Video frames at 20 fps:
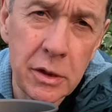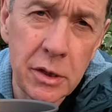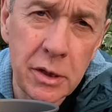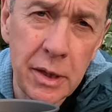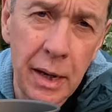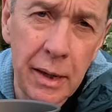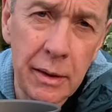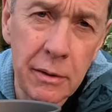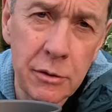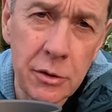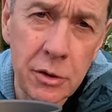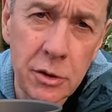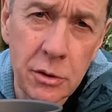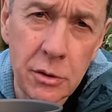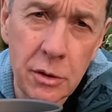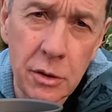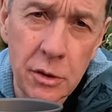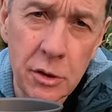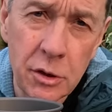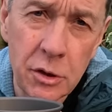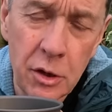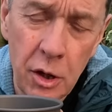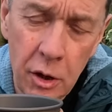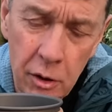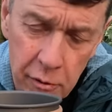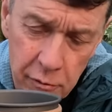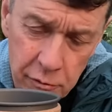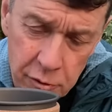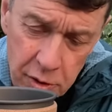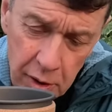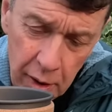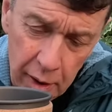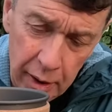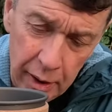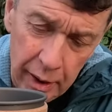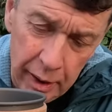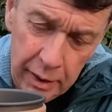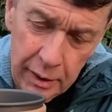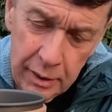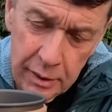style stoves,
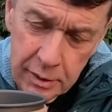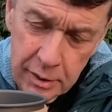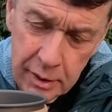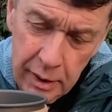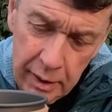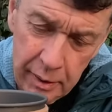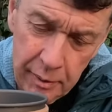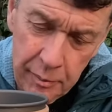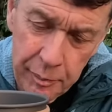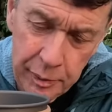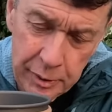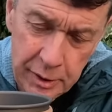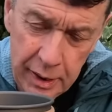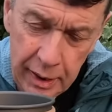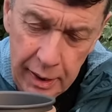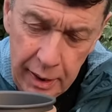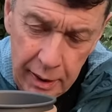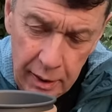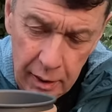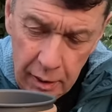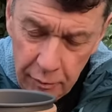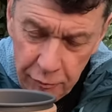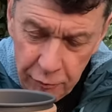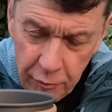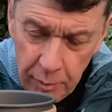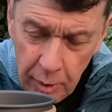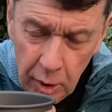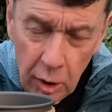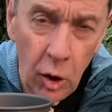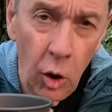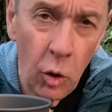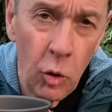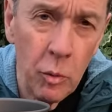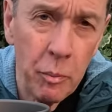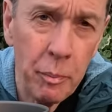and in particular from a low